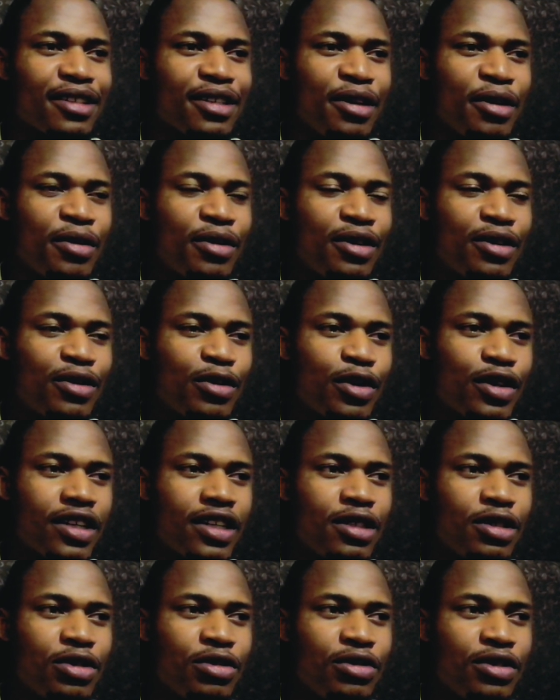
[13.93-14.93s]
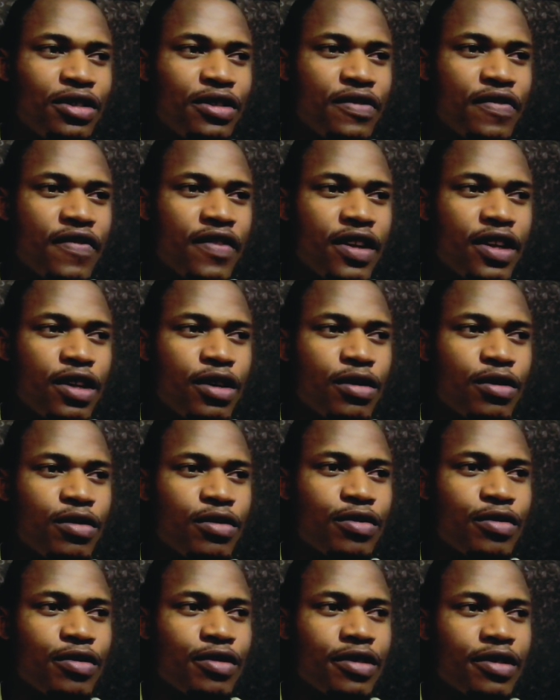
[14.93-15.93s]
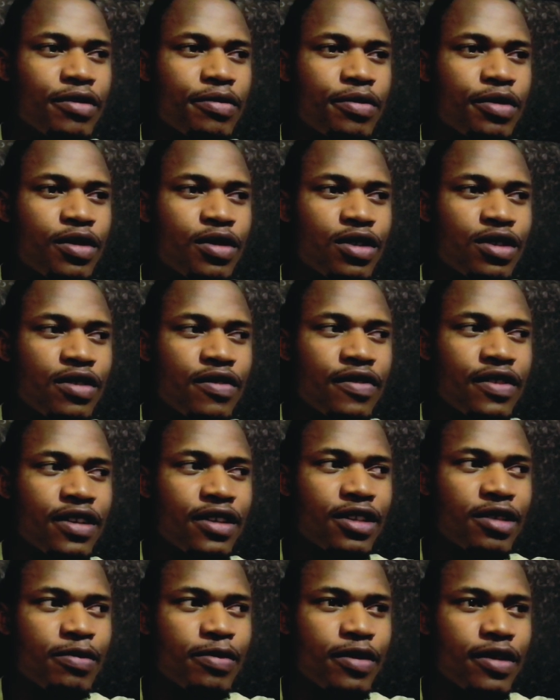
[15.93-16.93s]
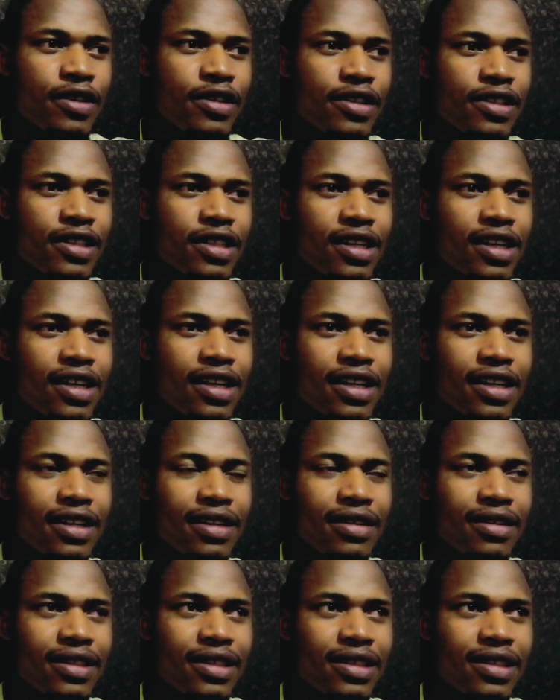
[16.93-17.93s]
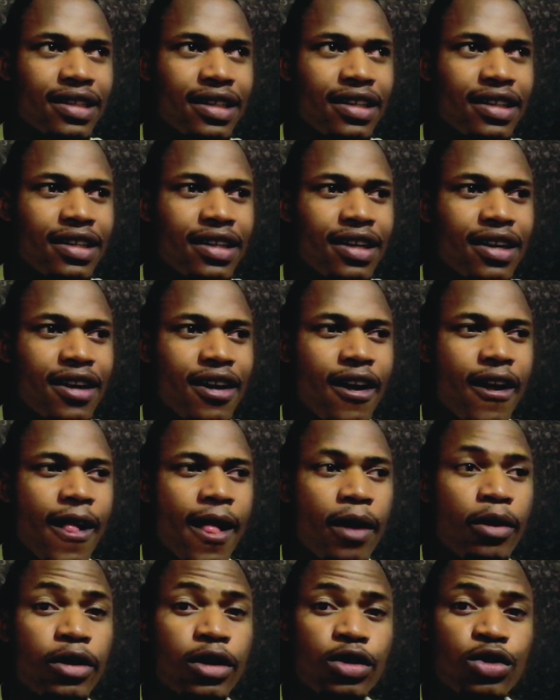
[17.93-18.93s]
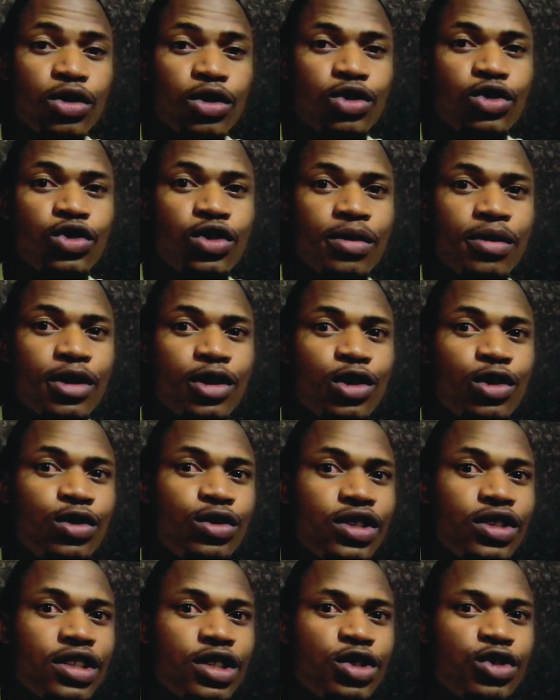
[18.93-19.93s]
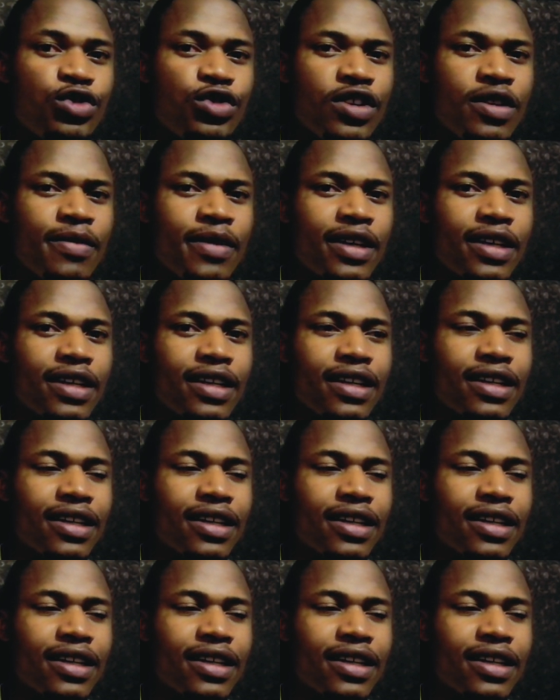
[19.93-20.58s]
wanna quickly do this video because of an experience that I had last night. I wanna talk to you about lucid dreaming.